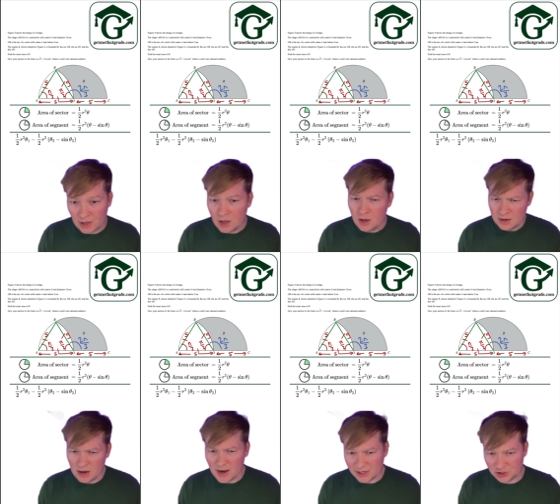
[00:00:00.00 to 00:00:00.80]
Now
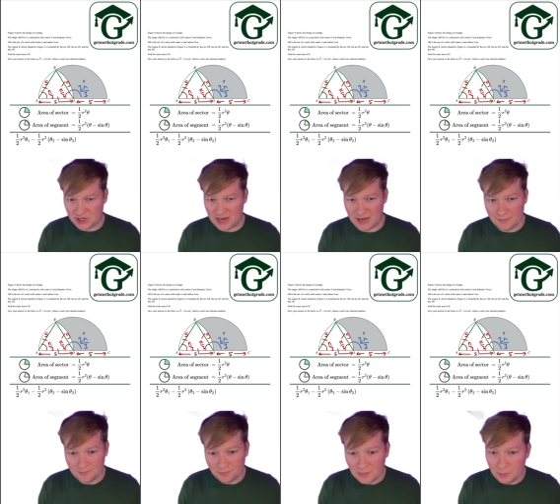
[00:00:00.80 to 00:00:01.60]
actually,
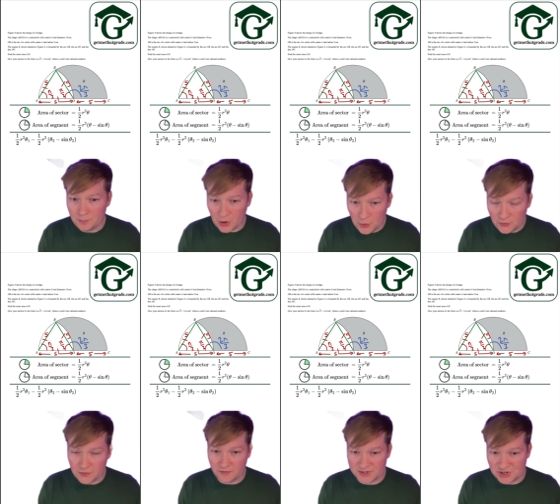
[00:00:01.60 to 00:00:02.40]
both of the
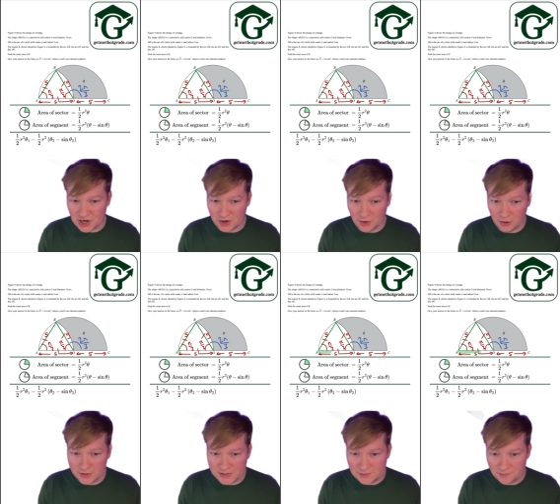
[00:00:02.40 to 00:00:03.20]

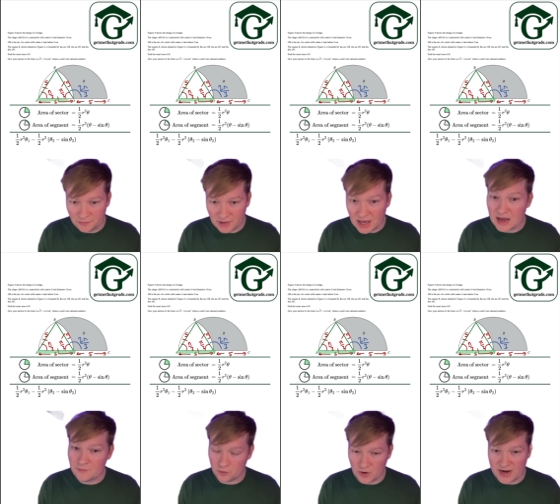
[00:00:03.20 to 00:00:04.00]
circles have
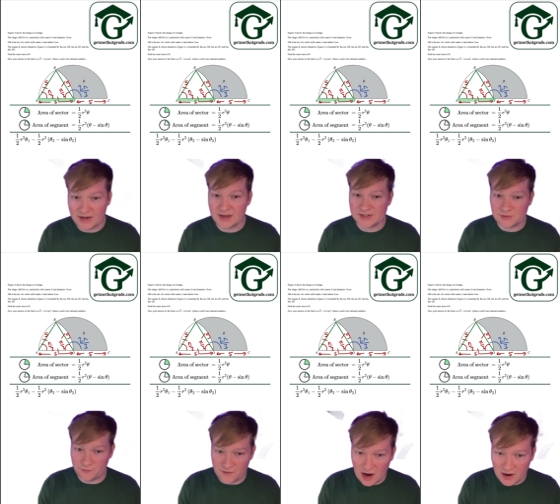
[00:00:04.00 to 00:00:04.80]
radius
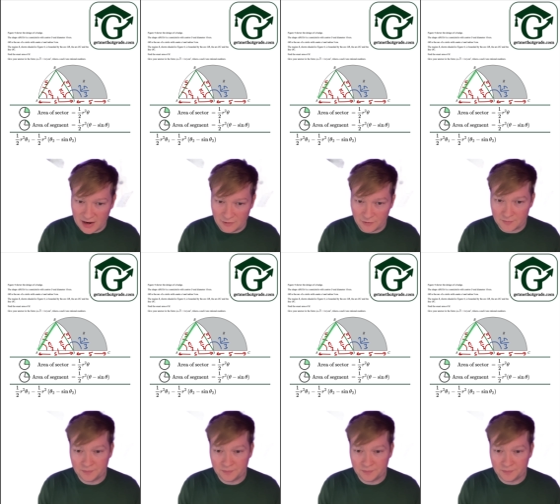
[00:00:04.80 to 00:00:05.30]
5.